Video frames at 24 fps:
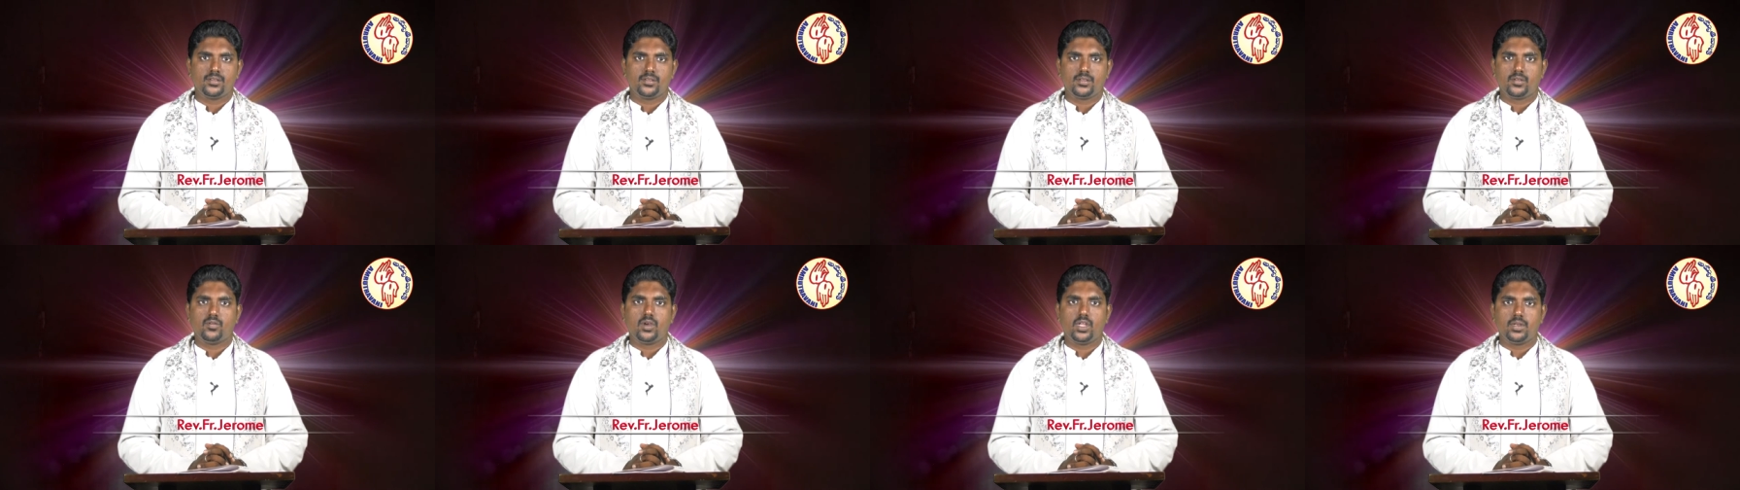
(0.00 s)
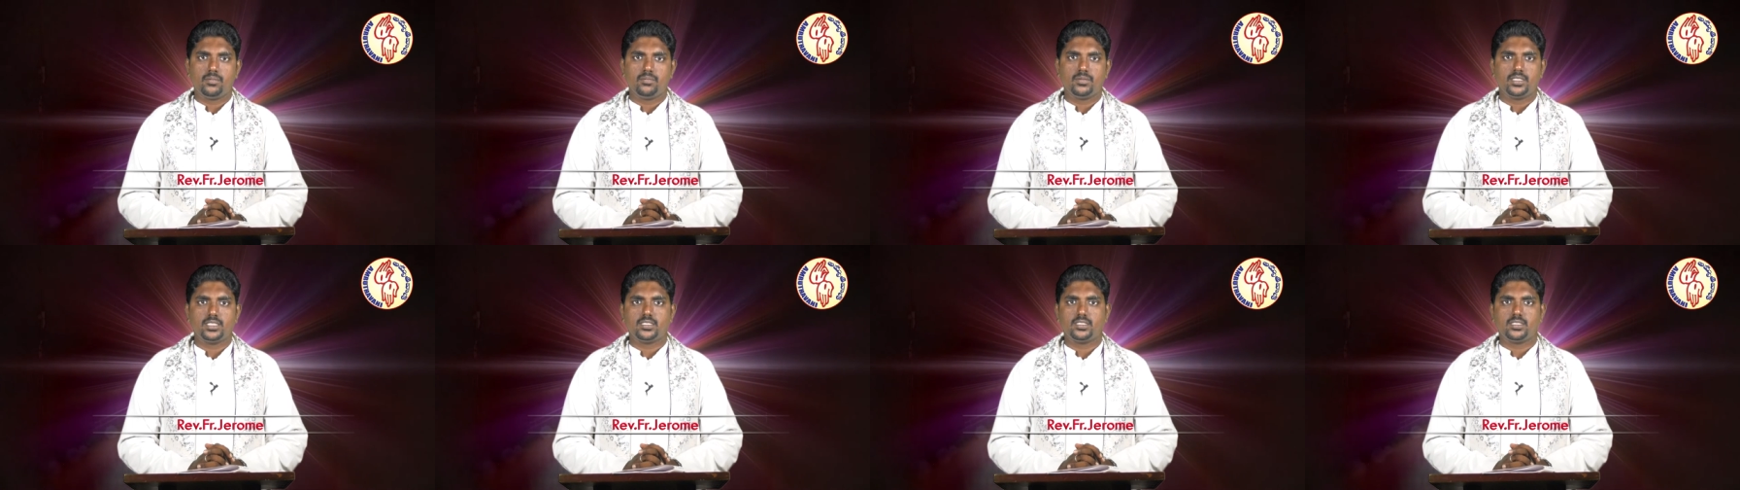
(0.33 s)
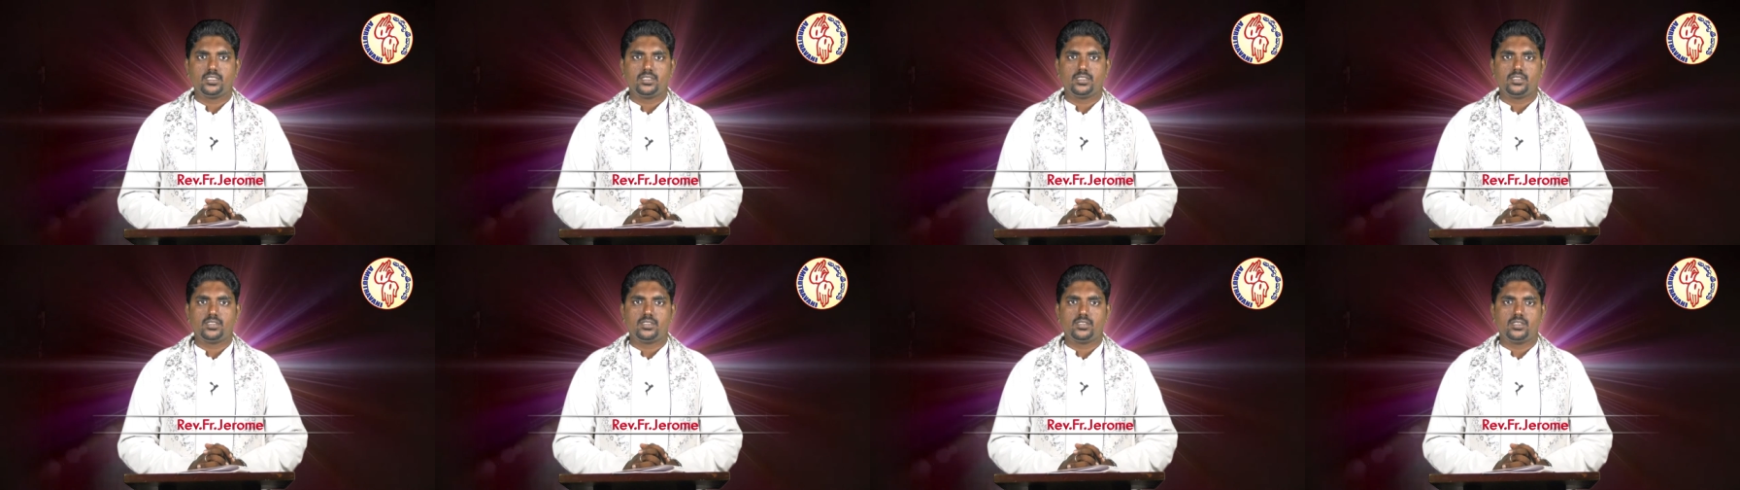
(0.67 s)
the one
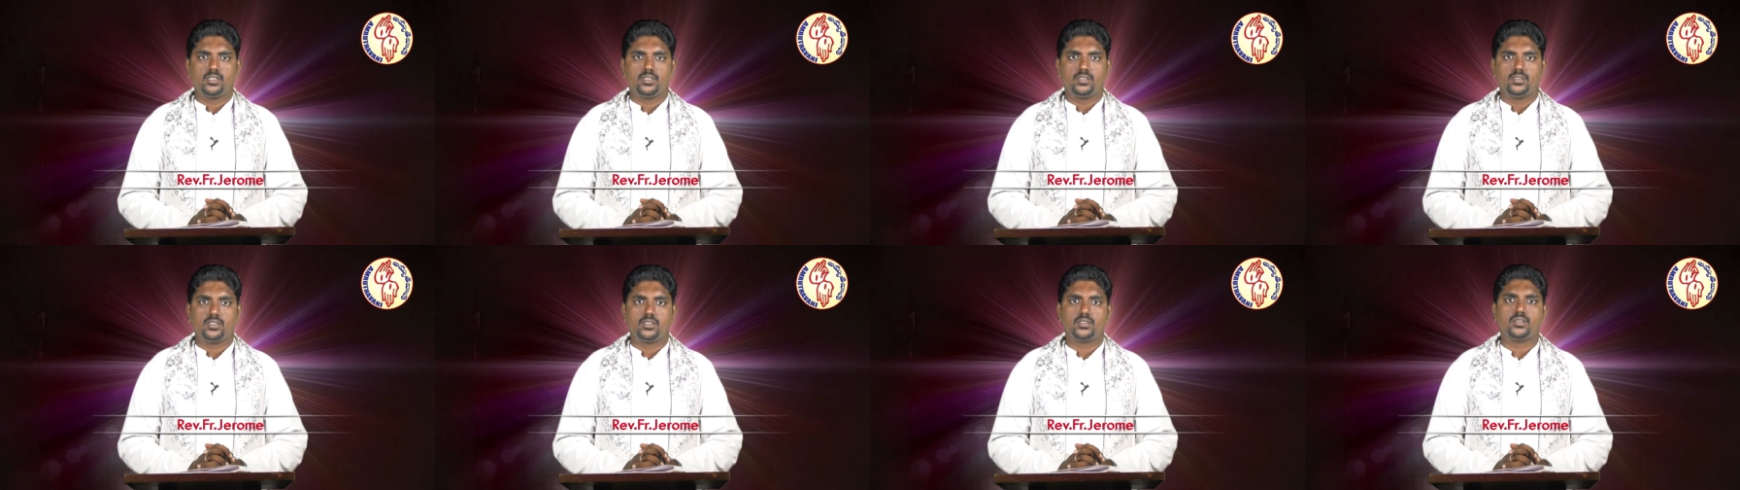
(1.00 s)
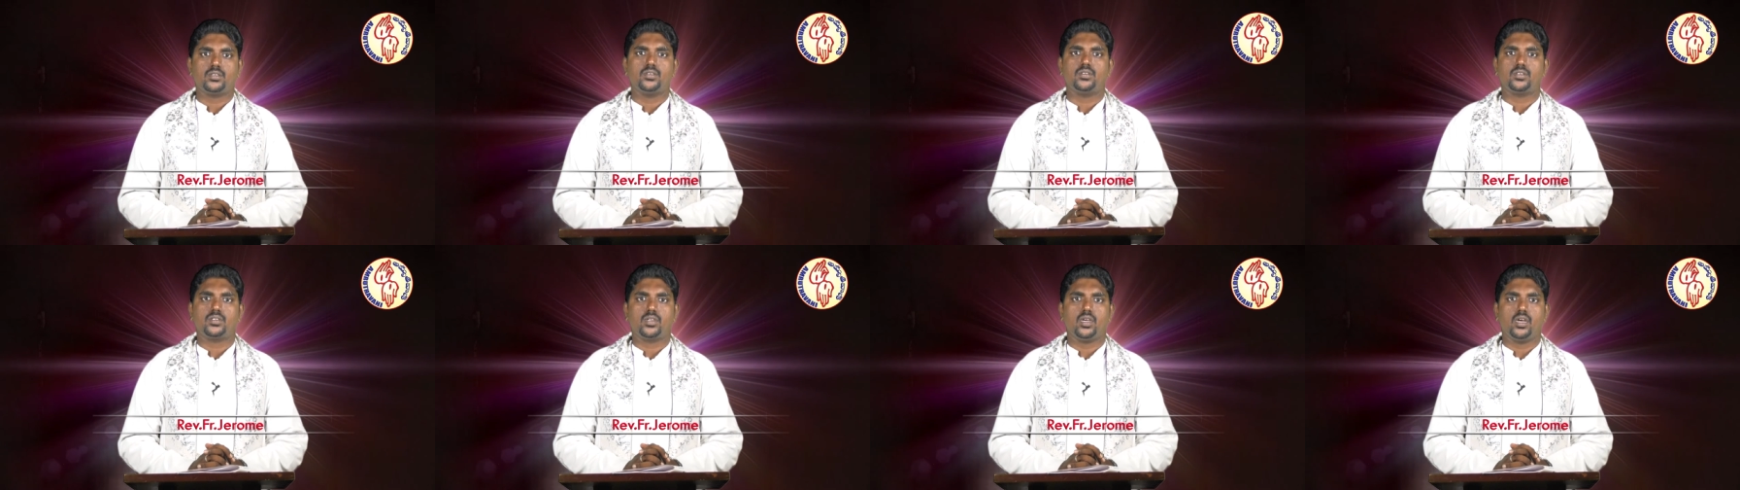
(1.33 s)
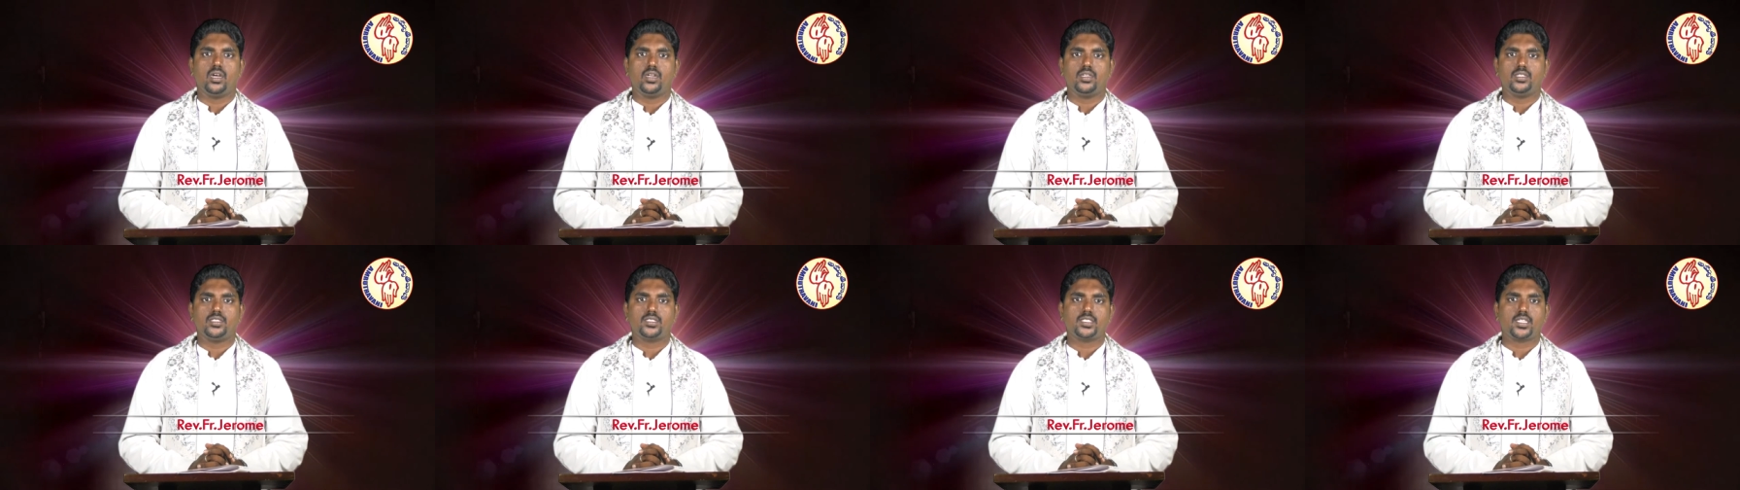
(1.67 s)
message that good
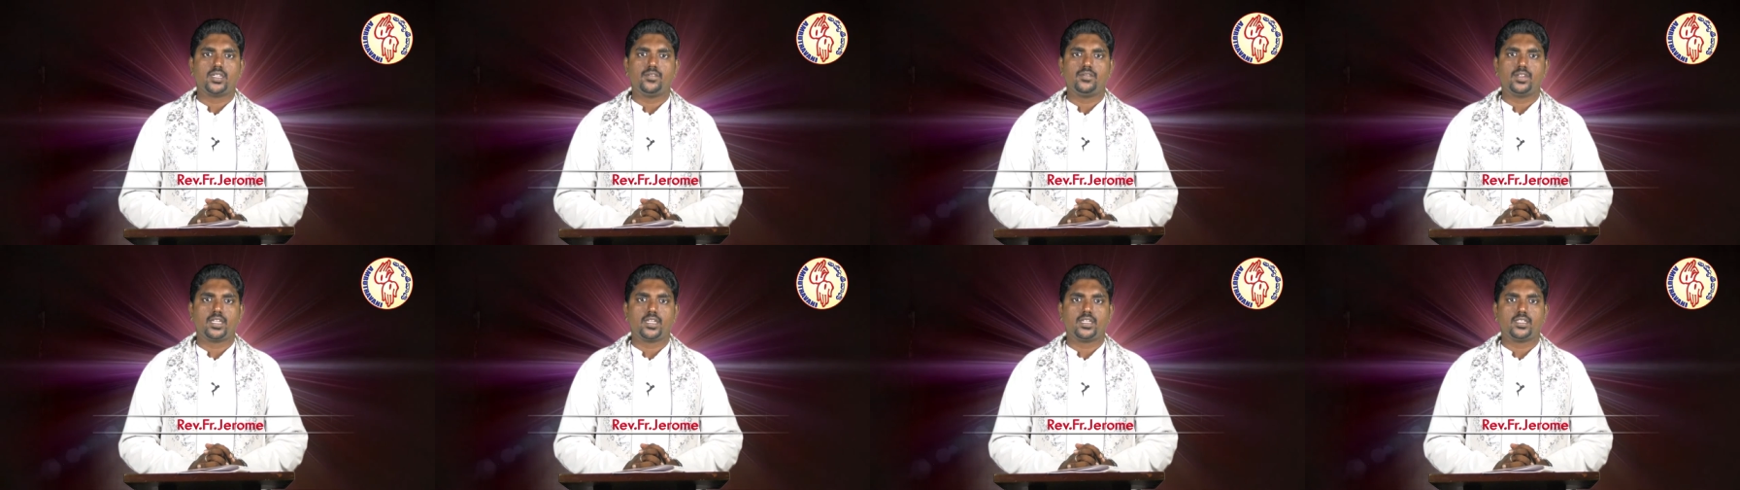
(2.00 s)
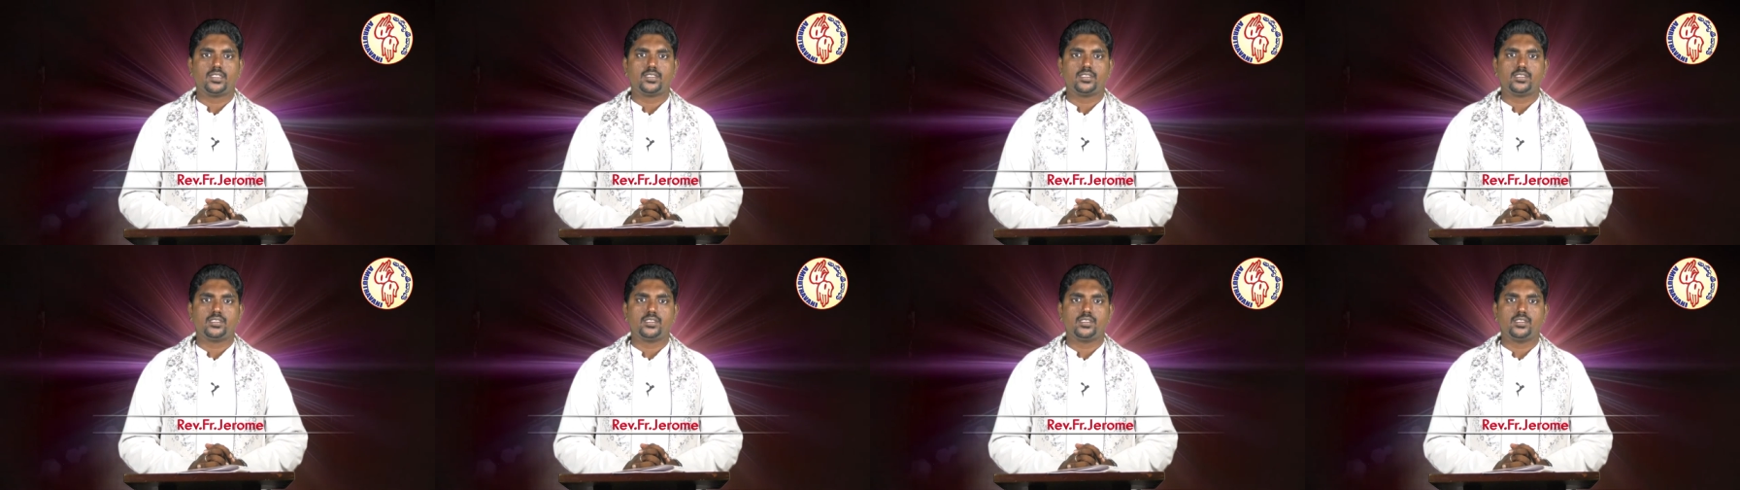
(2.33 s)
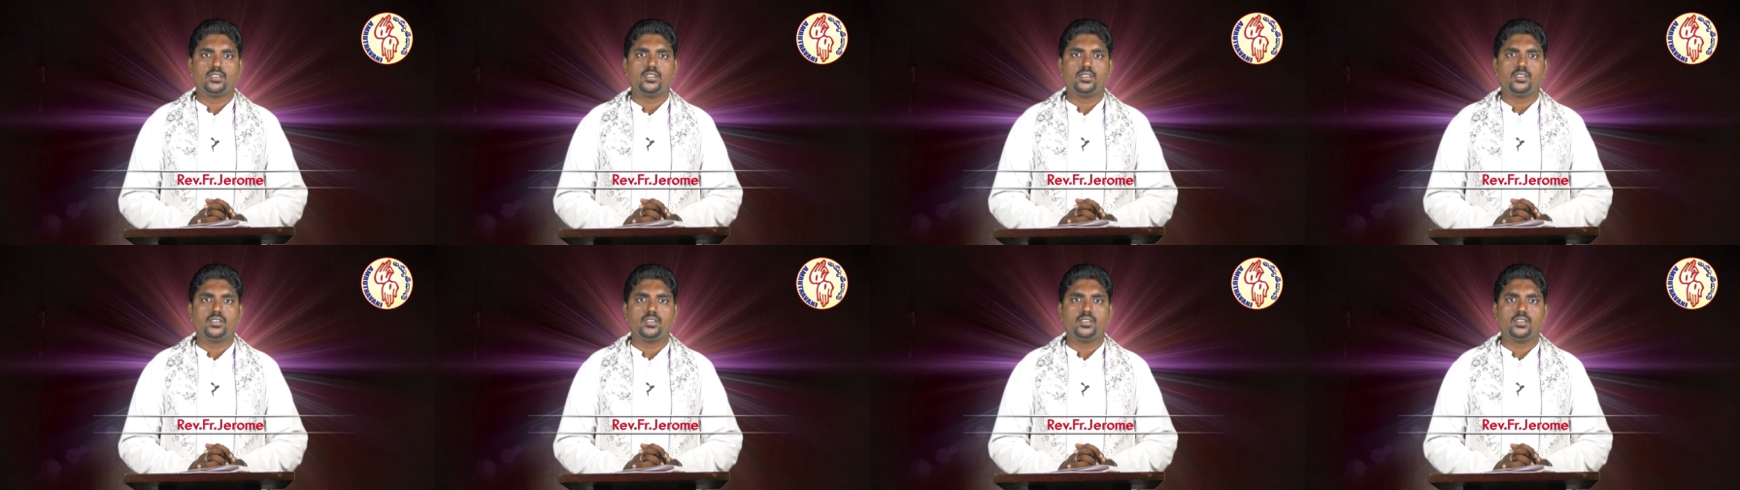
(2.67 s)
God is giving us